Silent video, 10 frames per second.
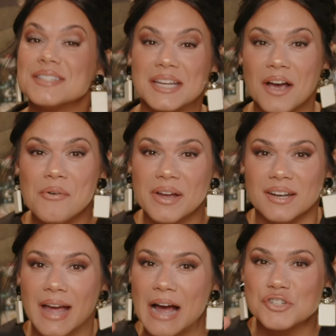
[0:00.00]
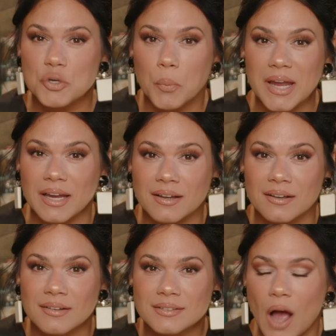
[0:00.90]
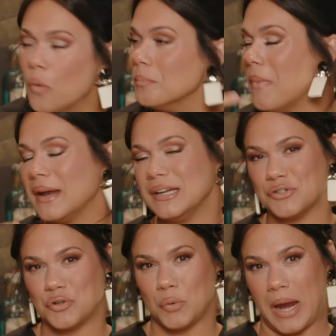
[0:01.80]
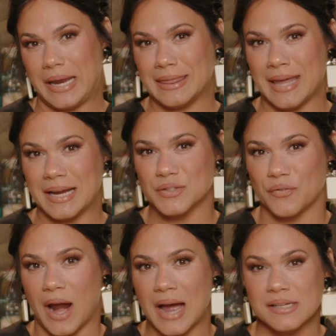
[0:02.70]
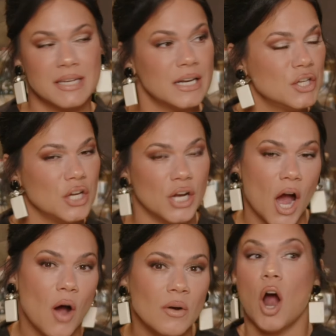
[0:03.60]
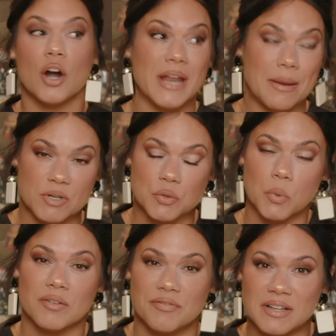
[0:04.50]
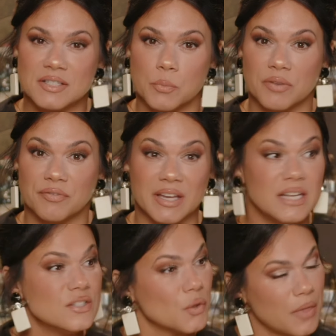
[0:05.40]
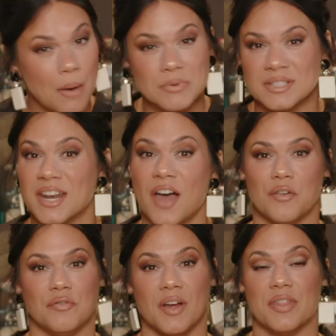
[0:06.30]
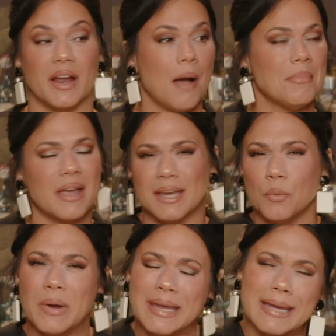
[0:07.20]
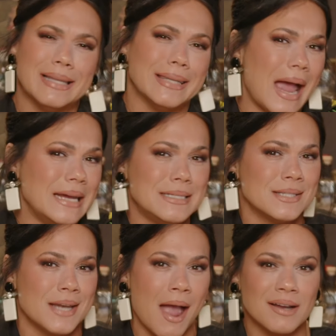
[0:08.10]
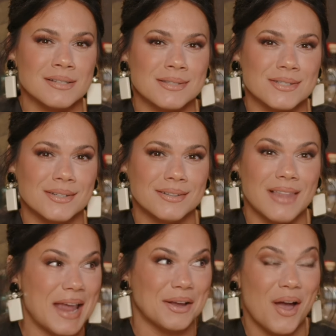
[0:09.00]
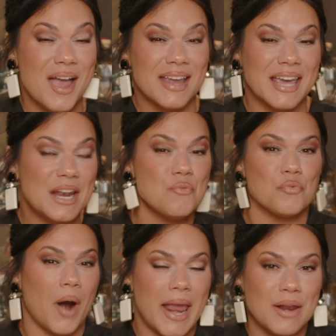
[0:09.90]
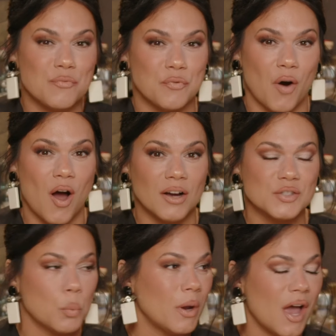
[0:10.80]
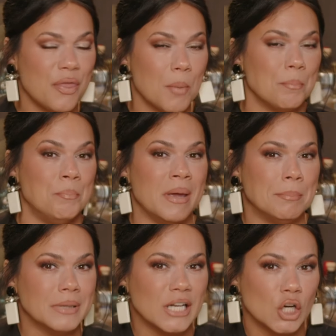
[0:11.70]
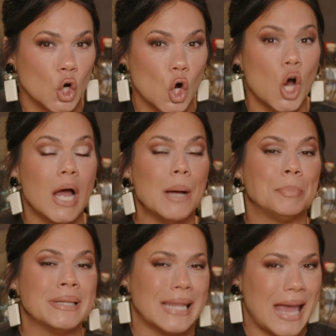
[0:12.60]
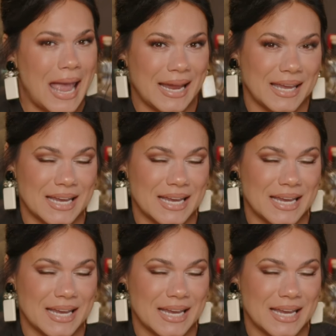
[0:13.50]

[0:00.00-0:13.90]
it going? How's your week? Oh, mine is great. Thanks for asking. You know, our neighbors were infested with fleas. So that was another fun thing. I'm like, can we get lice next? Like, can it rain frogs? What other biblical plague